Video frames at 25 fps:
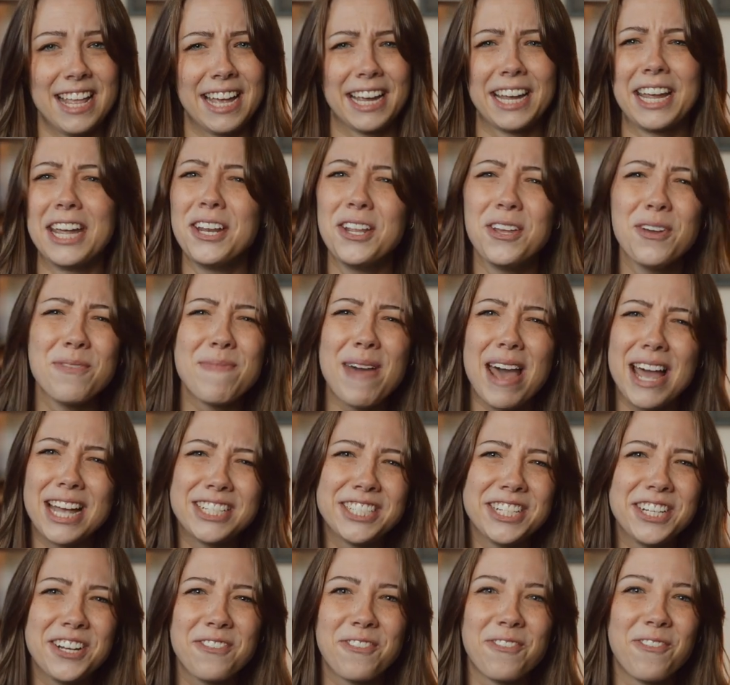Can you
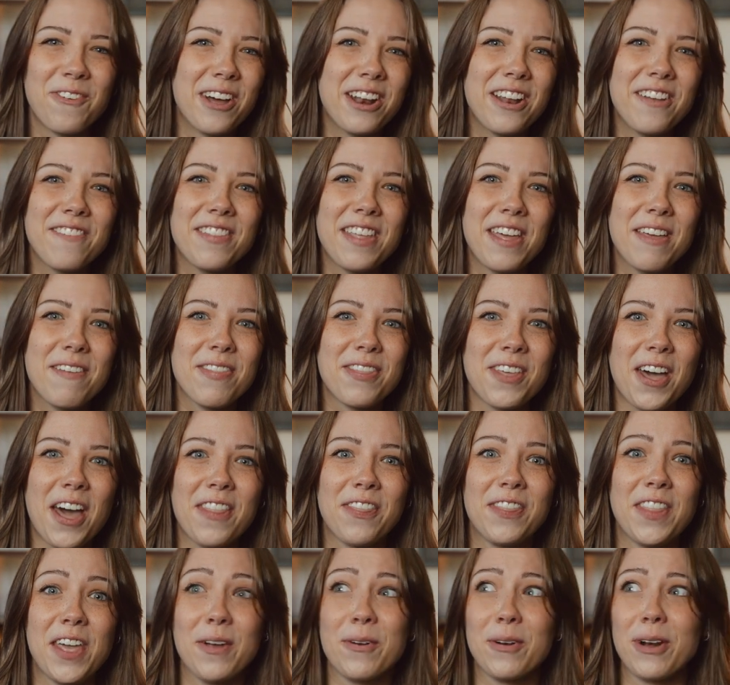imagine if one of them
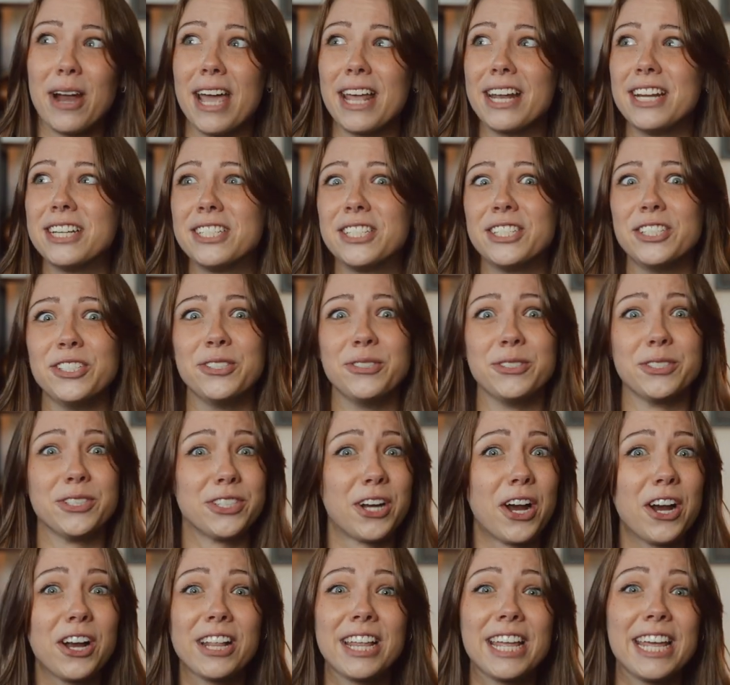thought they were headed to
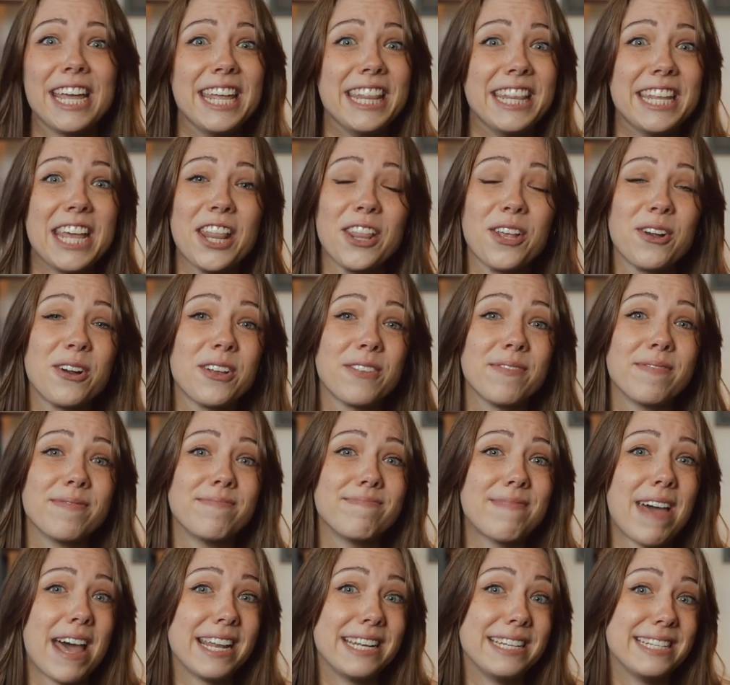Charlotte and the other
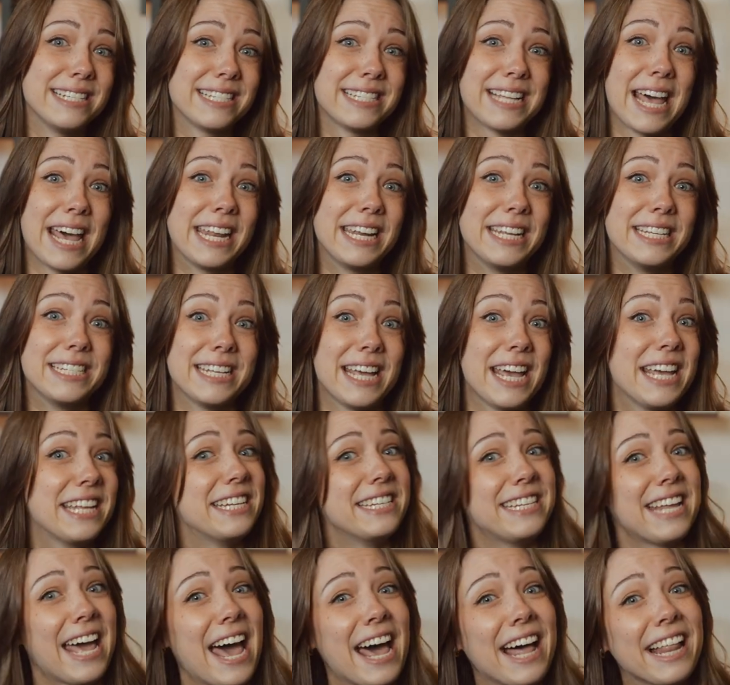had decided to head
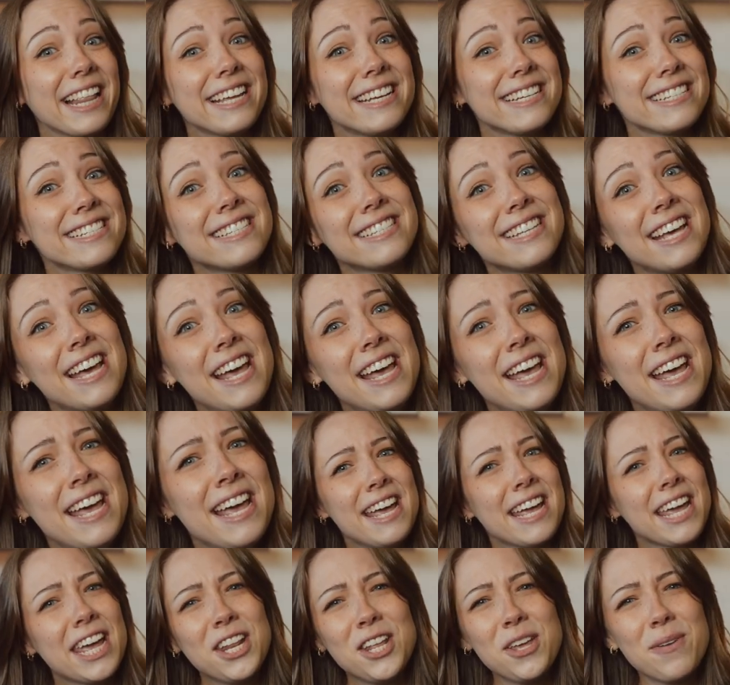to Dallas?
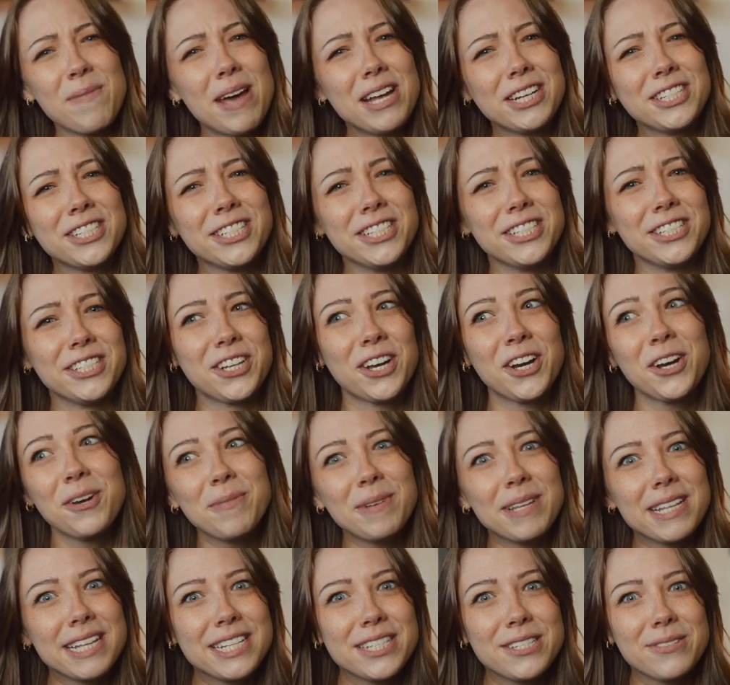Can you imagine the
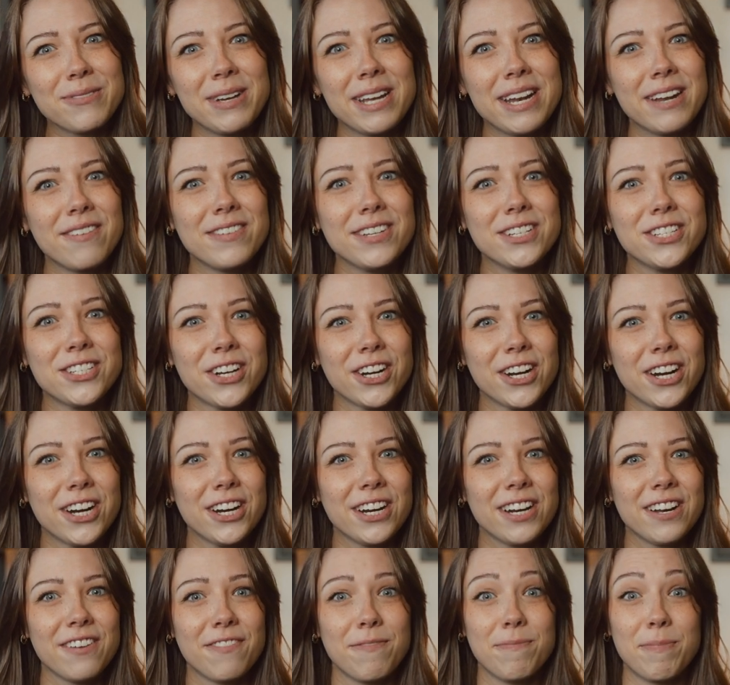turbulence we'd have
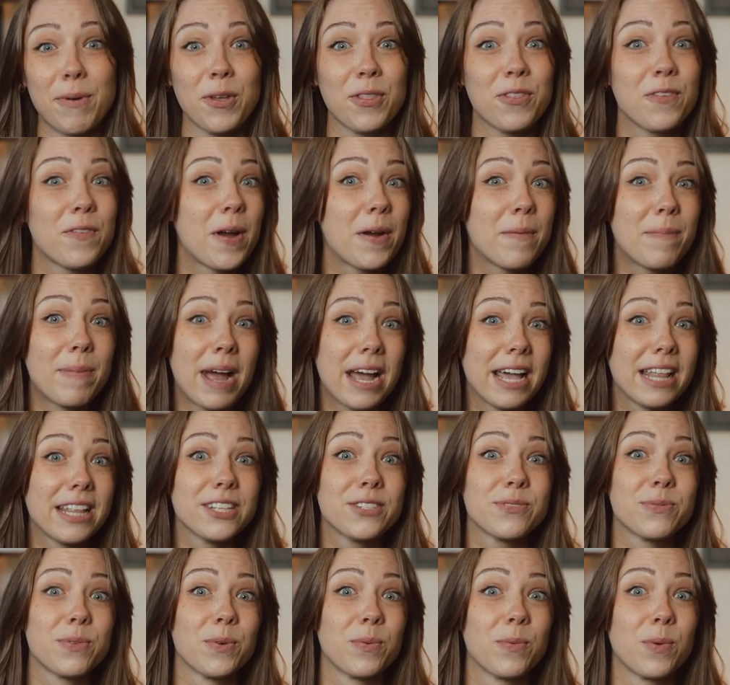endured if both of our
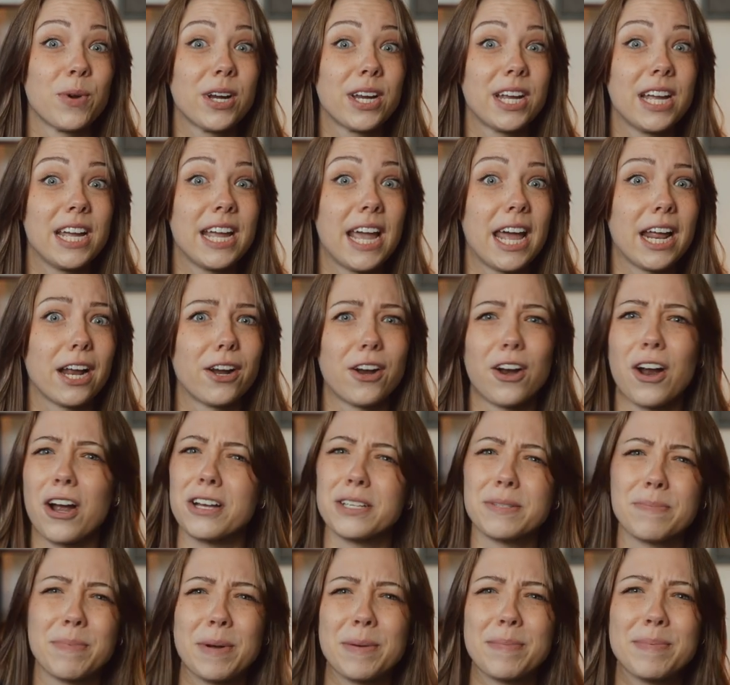pilots were working at
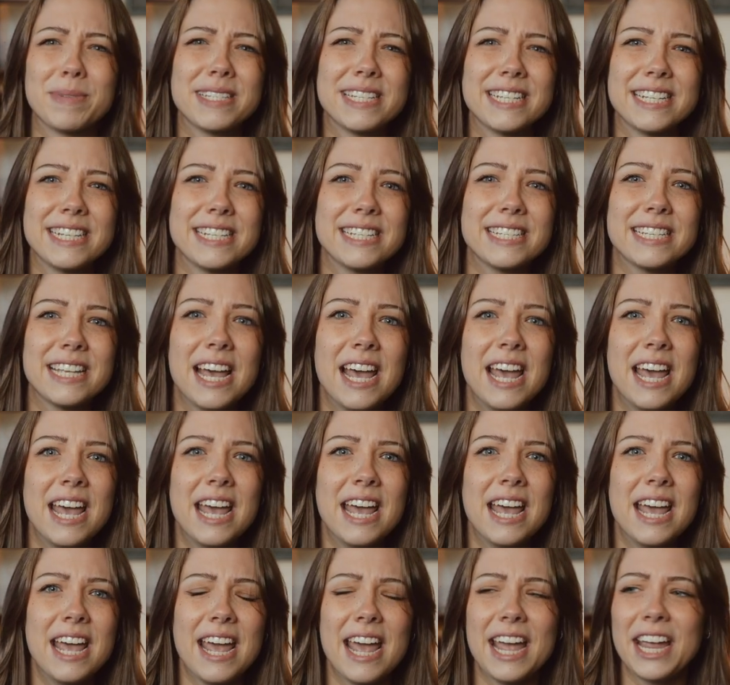cross purposes?
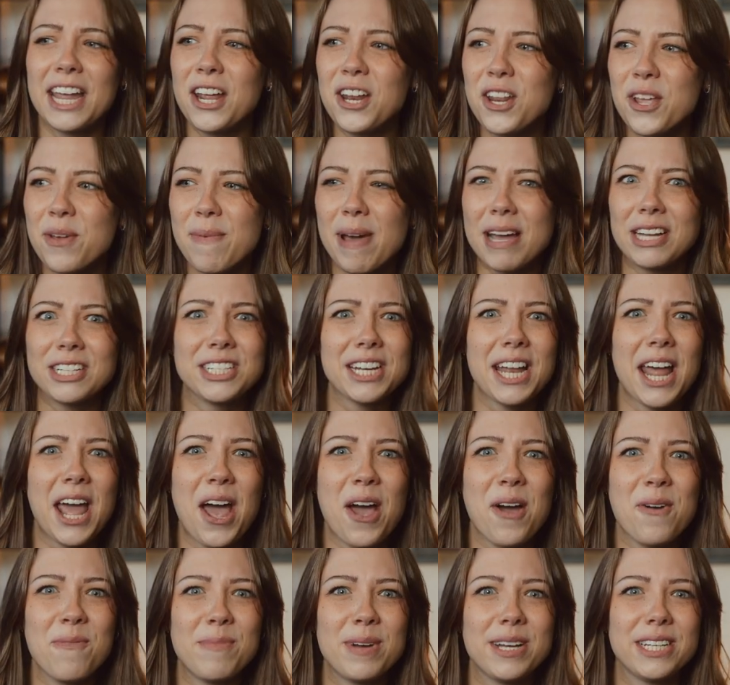And can you imagine
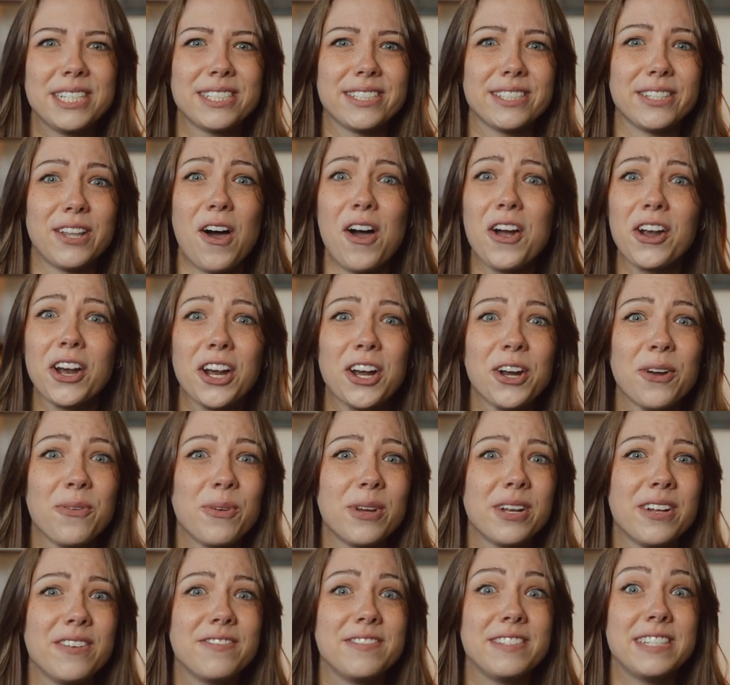how much longer it
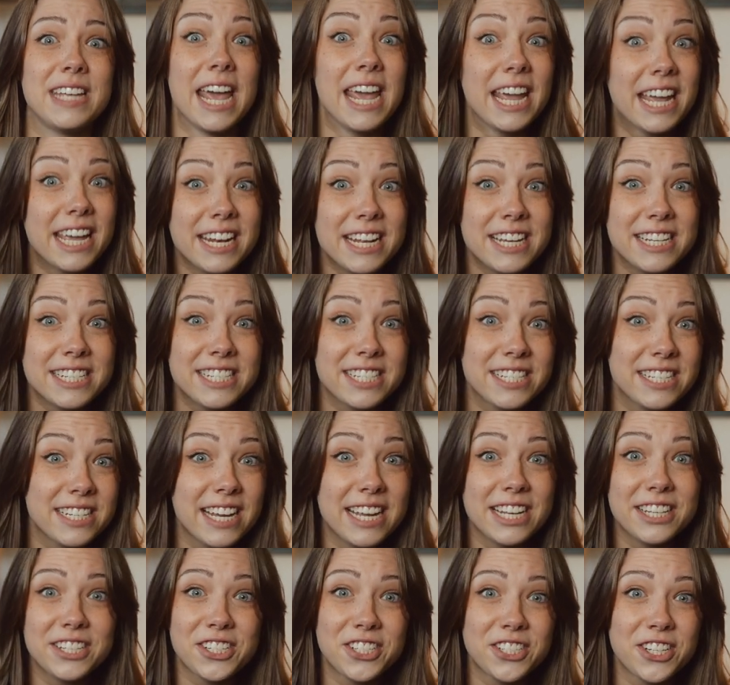would have taken us to
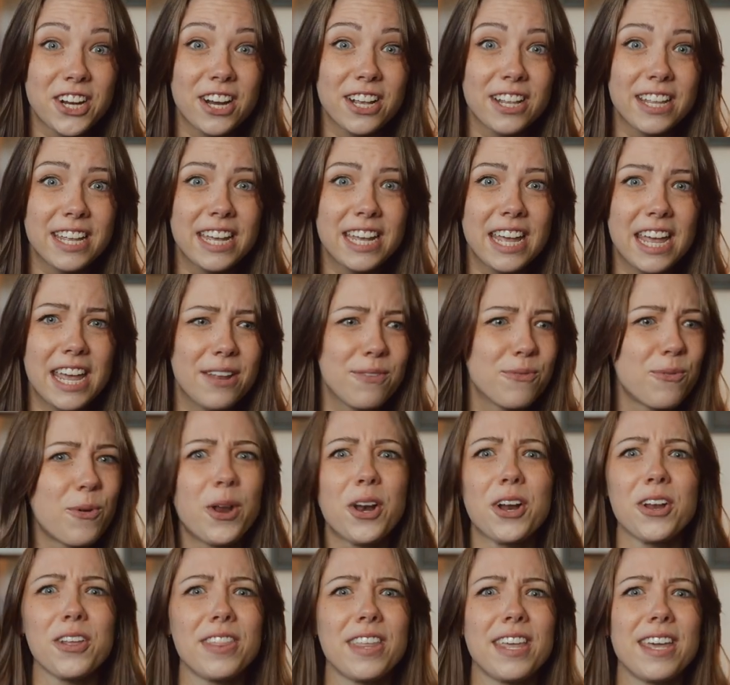get to Charlotte? And
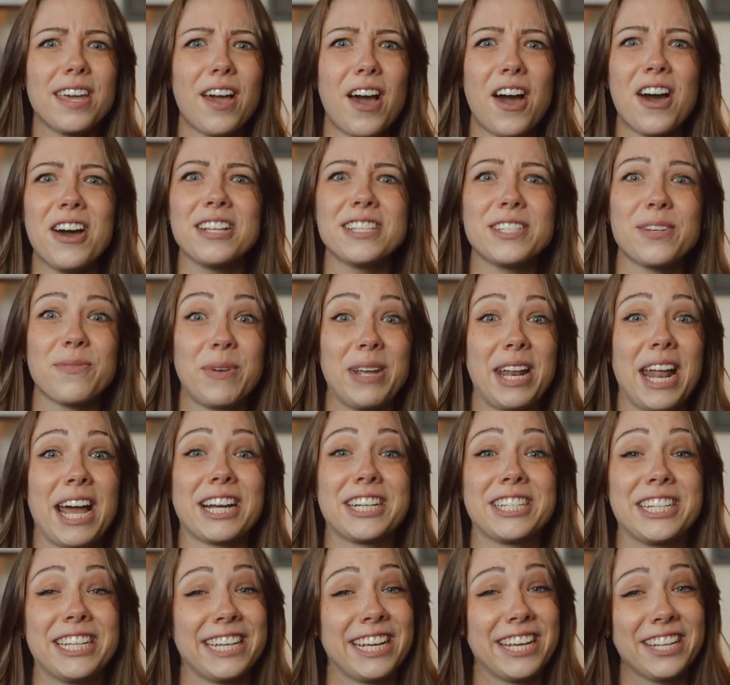what are the odds that we'd
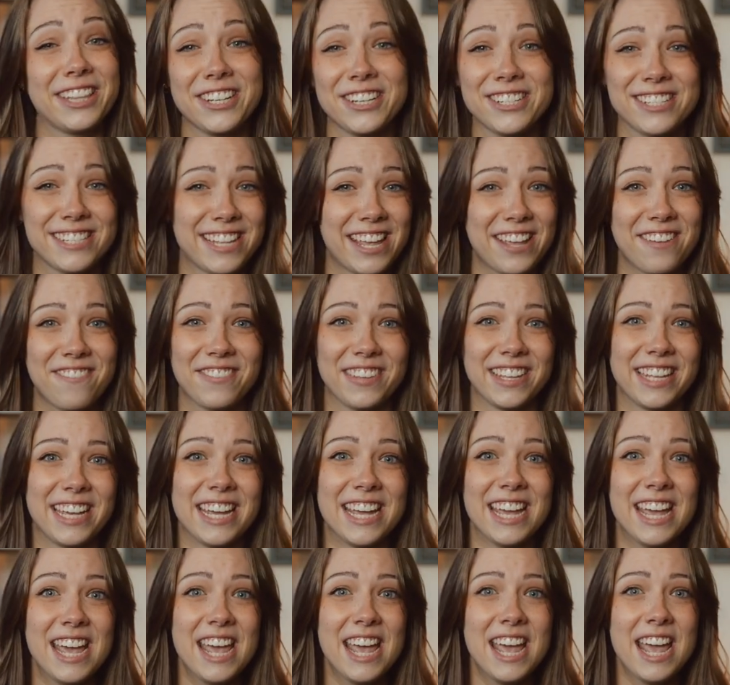actually get there safely?